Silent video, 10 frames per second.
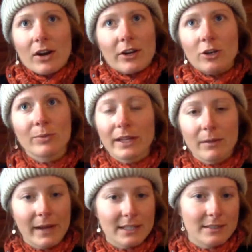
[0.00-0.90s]

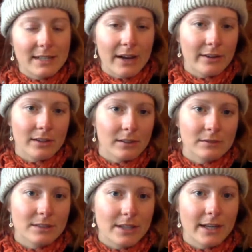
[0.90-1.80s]
arguably the best
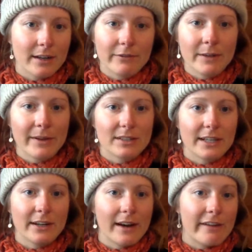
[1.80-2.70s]
downhill skier, female
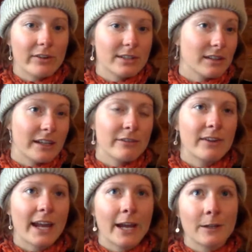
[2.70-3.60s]
skier ever to
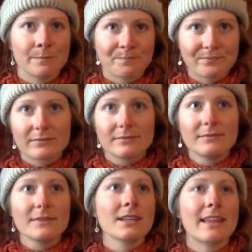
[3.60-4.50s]
live. And
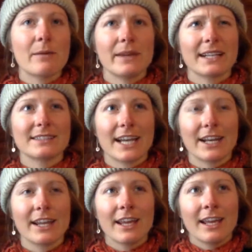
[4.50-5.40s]
that being
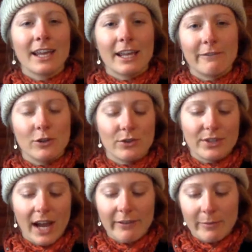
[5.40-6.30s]
said, if you
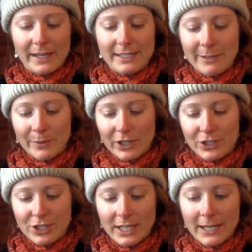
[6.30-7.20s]
dive a bit
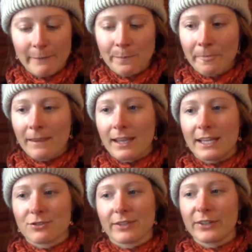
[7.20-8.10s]
deeper, she
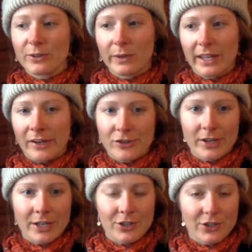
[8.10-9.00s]
is riddled with
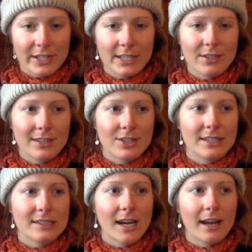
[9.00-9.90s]
injuries.
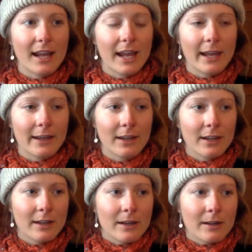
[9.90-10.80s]
She's got a